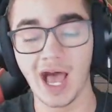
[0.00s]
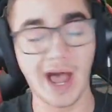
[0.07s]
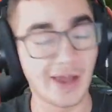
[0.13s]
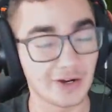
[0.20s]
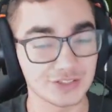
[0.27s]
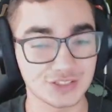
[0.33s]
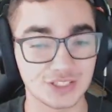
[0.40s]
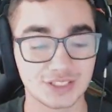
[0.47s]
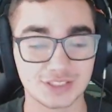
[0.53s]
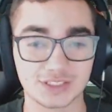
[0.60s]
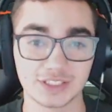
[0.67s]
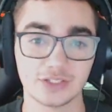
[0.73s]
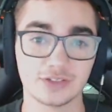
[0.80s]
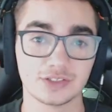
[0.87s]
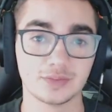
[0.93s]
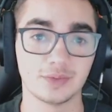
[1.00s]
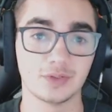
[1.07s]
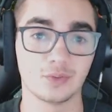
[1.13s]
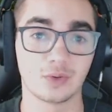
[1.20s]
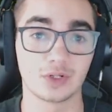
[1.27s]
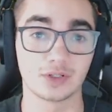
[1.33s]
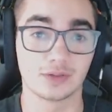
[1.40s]
I honestly consider it to be
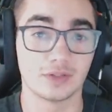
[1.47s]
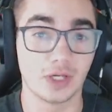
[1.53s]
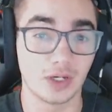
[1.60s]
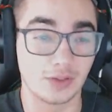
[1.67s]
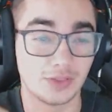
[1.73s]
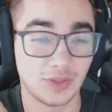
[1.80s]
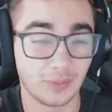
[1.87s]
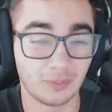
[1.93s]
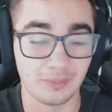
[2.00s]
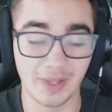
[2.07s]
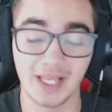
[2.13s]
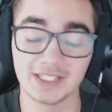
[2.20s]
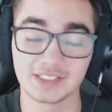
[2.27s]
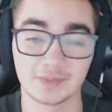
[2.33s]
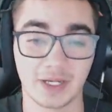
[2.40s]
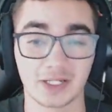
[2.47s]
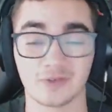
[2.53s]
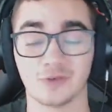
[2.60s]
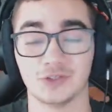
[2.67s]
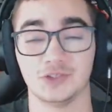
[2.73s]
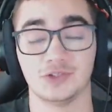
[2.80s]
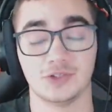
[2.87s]
one of the best
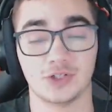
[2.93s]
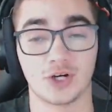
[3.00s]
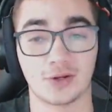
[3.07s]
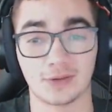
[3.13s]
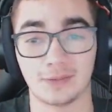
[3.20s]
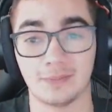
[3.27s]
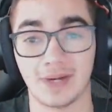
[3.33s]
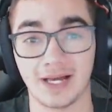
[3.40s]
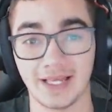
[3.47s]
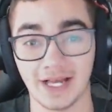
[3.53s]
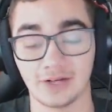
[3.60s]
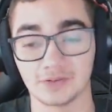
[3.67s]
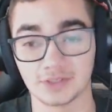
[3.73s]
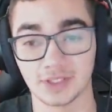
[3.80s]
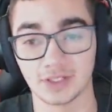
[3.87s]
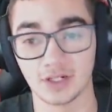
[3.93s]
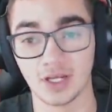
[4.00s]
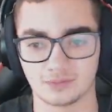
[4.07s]
microphones you can currently buy out there.